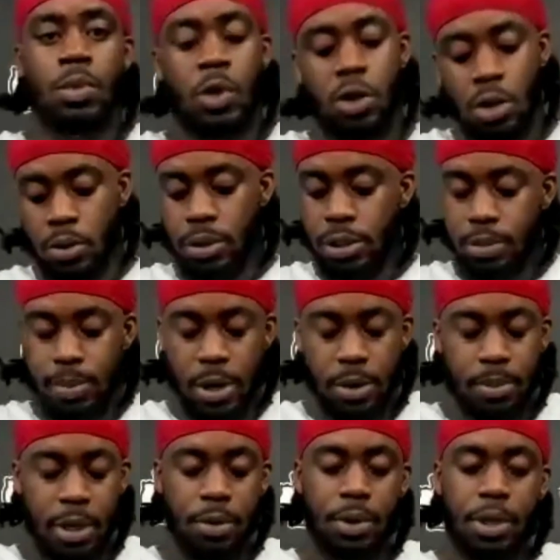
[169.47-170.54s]
You know, it's just
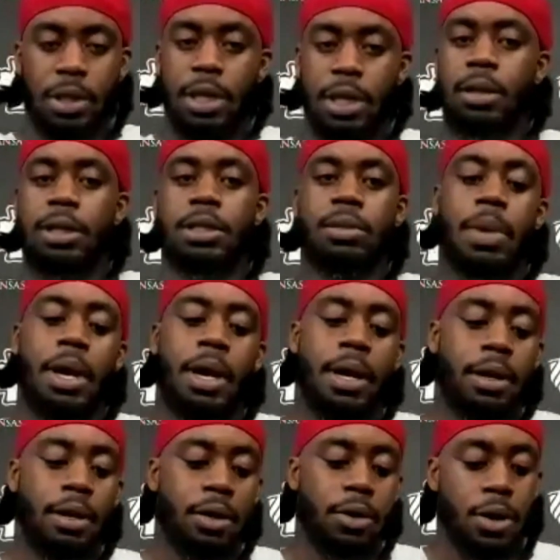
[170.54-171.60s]
about being relentless,
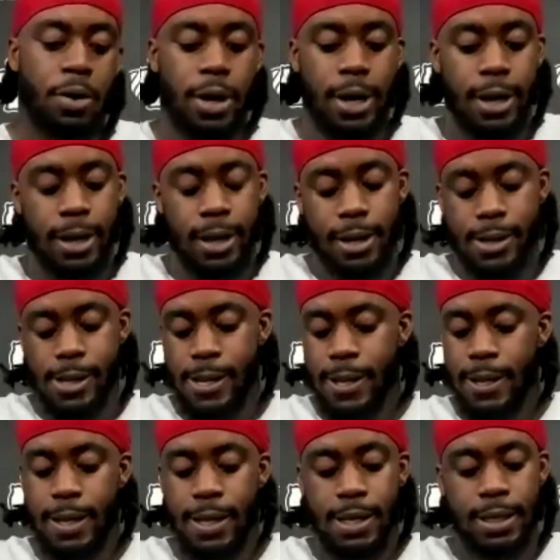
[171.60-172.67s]
man. You know,
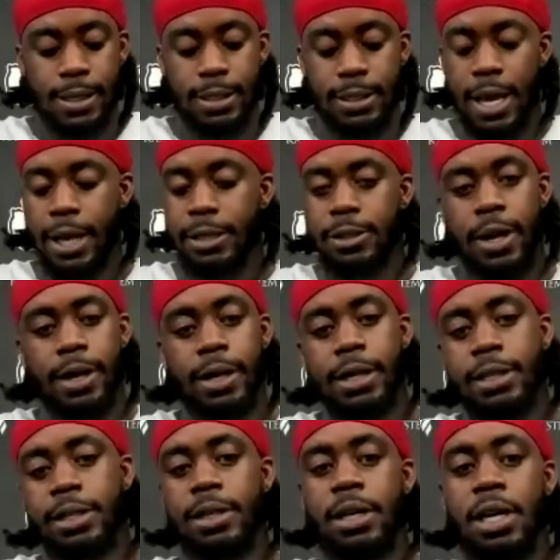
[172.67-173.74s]
sacks are not
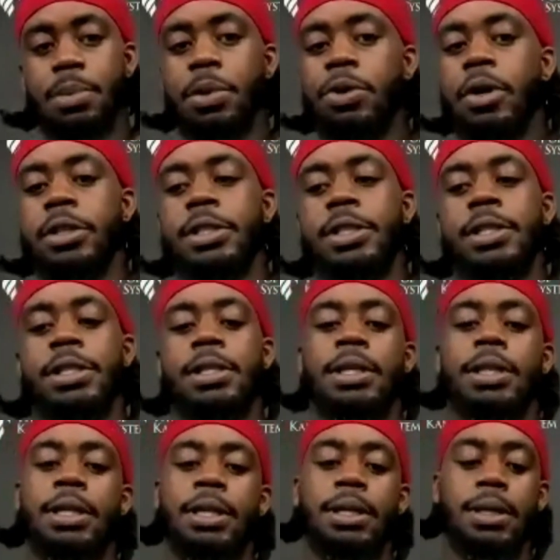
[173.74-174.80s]
easy to come across in this
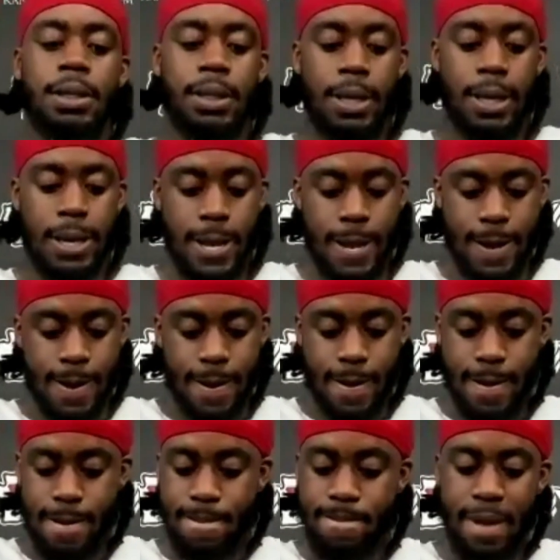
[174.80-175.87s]
league.
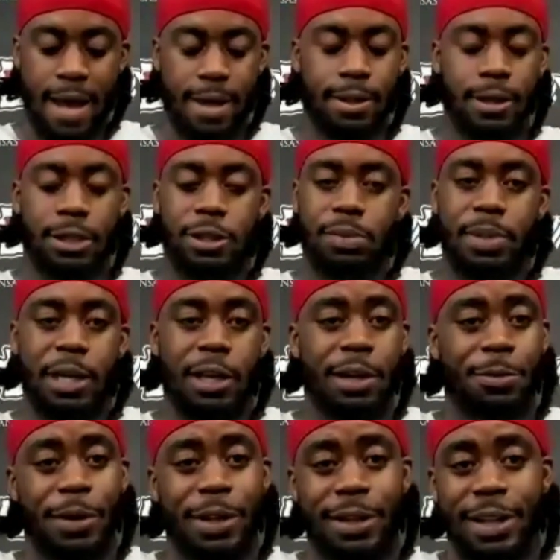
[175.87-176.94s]
And I think just being
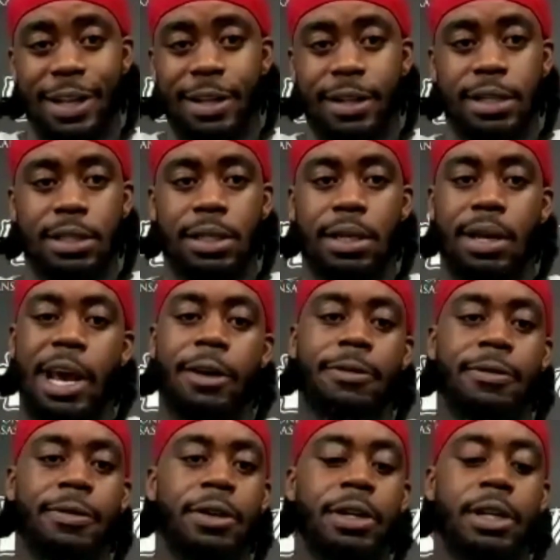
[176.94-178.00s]
relentless and
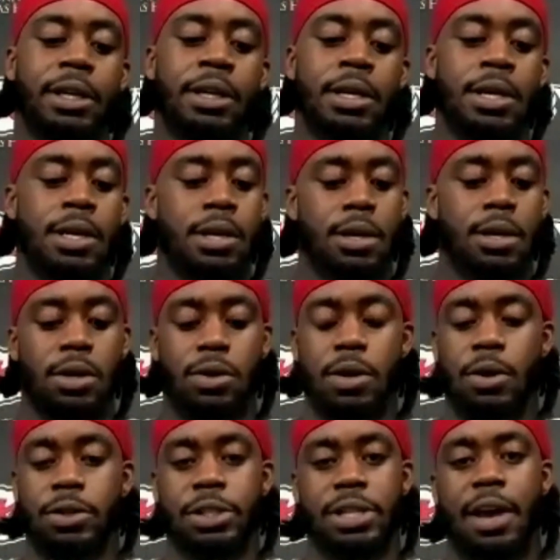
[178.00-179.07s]
effort and, you
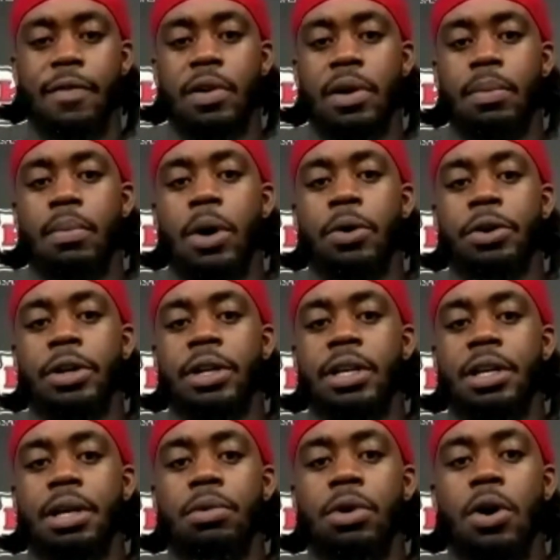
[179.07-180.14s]
know, just having a motor
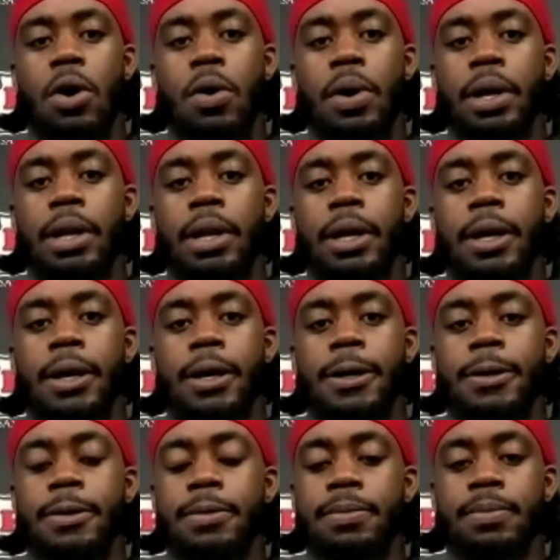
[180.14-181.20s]
to keep going
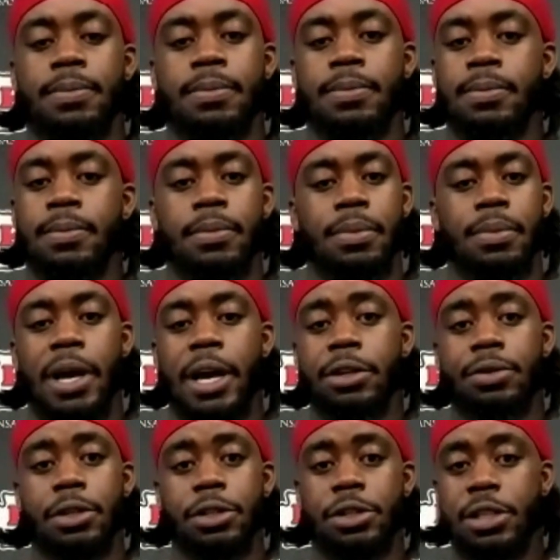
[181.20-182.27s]
and
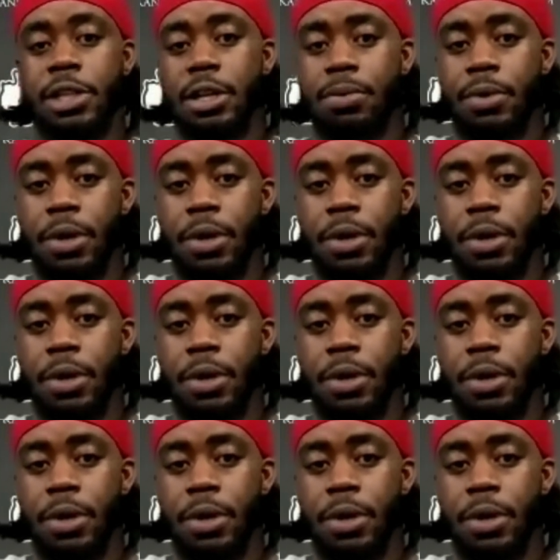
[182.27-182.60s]
pass rushers keep